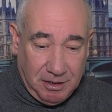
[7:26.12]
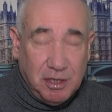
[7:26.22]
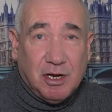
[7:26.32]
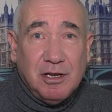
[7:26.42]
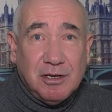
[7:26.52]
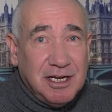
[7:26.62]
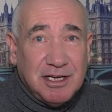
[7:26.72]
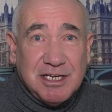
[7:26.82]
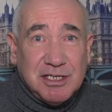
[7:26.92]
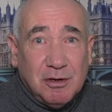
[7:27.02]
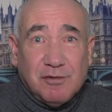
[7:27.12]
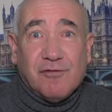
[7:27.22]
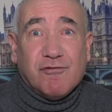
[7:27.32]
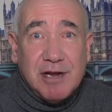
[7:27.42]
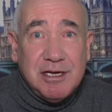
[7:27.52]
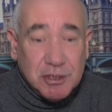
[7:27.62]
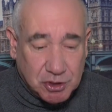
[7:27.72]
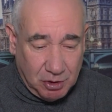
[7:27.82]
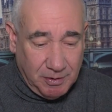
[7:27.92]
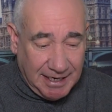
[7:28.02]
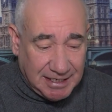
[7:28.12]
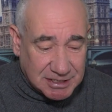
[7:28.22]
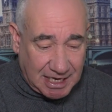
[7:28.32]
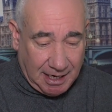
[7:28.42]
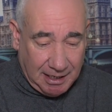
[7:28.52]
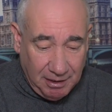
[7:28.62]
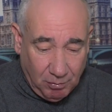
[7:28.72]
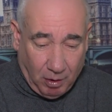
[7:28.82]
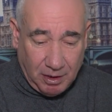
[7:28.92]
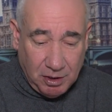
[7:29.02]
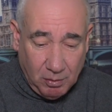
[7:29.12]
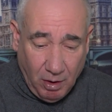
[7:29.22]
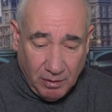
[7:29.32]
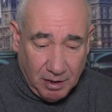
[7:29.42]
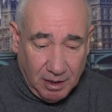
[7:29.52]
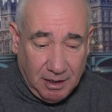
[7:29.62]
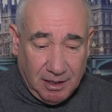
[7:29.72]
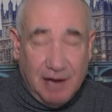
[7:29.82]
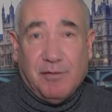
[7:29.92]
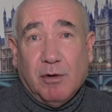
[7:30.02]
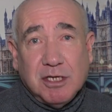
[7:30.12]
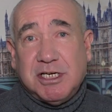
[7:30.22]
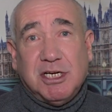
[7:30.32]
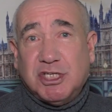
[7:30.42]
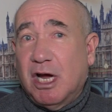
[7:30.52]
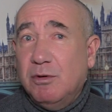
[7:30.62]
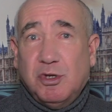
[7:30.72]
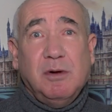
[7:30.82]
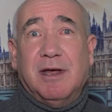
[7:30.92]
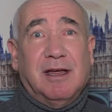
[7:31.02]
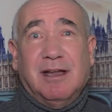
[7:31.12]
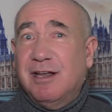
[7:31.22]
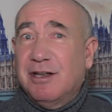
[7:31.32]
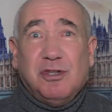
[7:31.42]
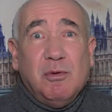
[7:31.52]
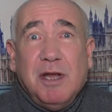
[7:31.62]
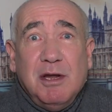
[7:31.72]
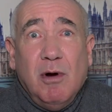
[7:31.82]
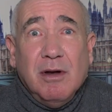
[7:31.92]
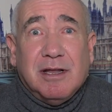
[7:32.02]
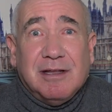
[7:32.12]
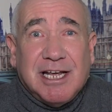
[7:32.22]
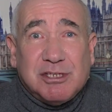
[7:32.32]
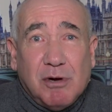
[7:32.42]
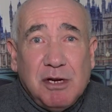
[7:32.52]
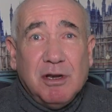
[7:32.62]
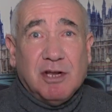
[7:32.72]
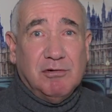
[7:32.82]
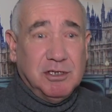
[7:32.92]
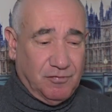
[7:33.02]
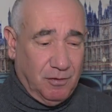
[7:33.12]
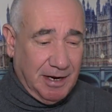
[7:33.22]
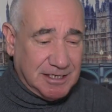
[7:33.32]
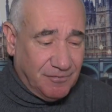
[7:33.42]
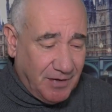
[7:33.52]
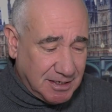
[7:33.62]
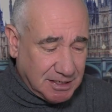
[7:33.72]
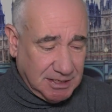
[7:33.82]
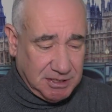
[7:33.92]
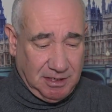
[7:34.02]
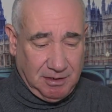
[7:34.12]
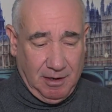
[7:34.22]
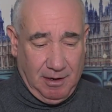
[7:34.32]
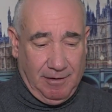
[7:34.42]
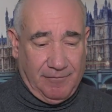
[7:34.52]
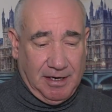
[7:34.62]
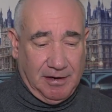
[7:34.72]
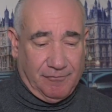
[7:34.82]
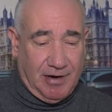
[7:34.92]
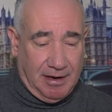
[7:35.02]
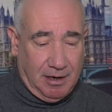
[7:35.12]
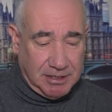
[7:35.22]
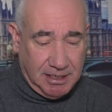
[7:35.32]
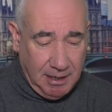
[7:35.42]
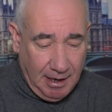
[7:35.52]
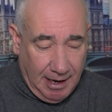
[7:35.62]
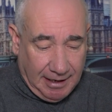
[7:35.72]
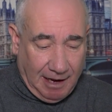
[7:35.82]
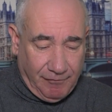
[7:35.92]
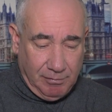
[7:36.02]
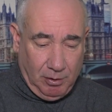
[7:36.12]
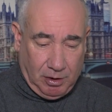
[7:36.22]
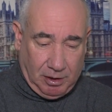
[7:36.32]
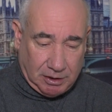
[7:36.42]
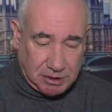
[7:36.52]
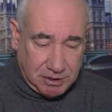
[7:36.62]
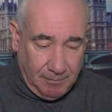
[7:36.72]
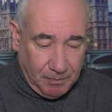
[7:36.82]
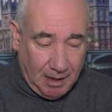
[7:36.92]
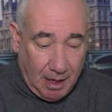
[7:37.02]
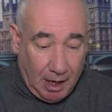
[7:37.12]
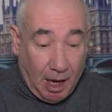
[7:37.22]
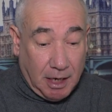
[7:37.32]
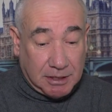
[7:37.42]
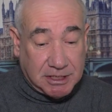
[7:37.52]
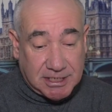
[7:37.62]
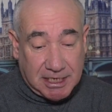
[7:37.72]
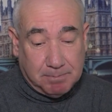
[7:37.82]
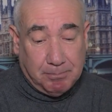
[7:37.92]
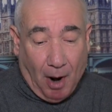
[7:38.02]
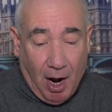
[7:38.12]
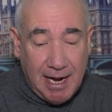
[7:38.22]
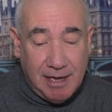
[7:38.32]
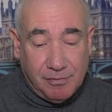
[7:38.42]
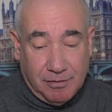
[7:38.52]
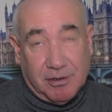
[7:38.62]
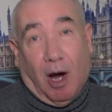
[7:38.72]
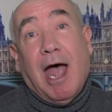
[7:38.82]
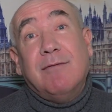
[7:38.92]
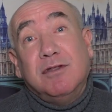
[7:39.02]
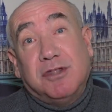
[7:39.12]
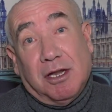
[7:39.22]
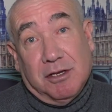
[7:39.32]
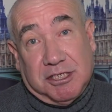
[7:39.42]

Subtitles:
you're just free to do exactly what you want. If you want to see a show, do it. Do what you want. That's what you want to cruise for. It's fantastic. Thank you for that, Nadine. Kathy Wilcox. She says, I haven't done